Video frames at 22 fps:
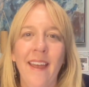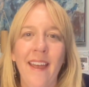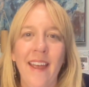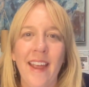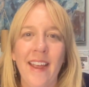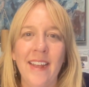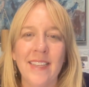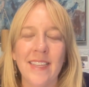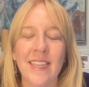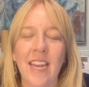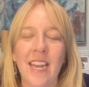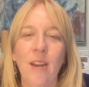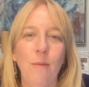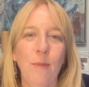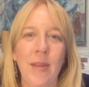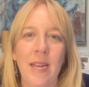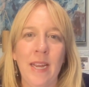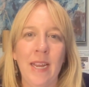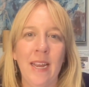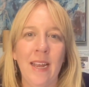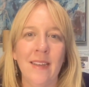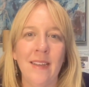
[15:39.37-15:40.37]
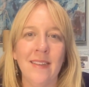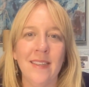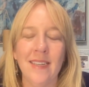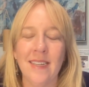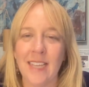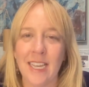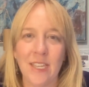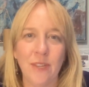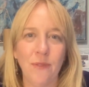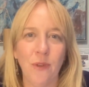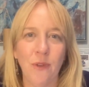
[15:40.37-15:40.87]
it's going to be a
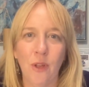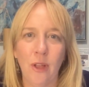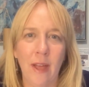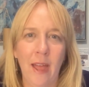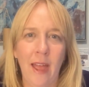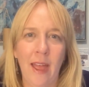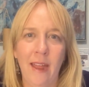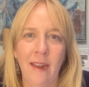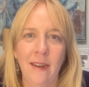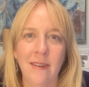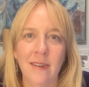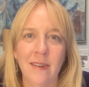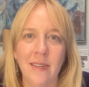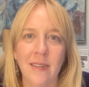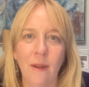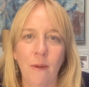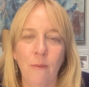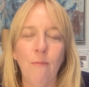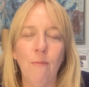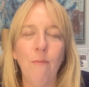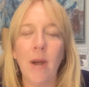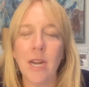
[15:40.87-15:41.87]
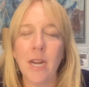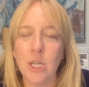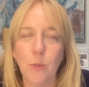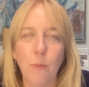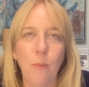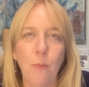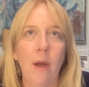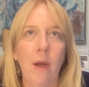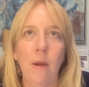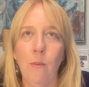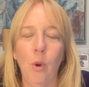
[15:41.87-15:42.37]
successful and much
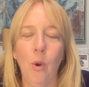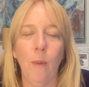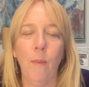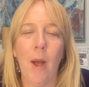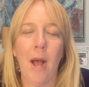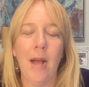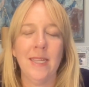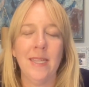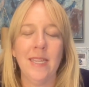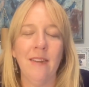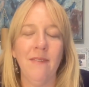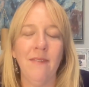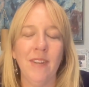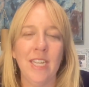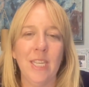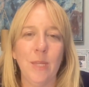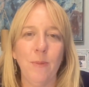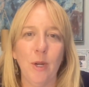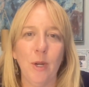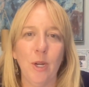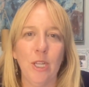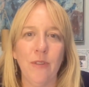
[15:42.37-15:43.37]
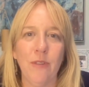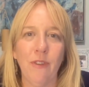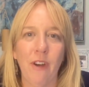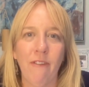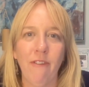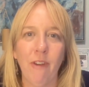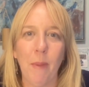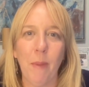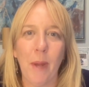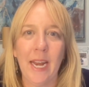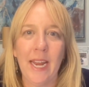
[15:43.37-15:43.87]
more positive experience for
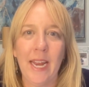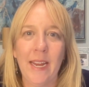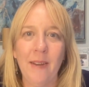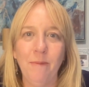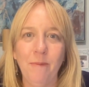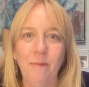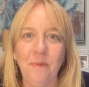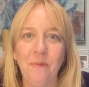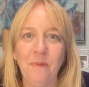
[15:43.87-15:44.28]
everybody.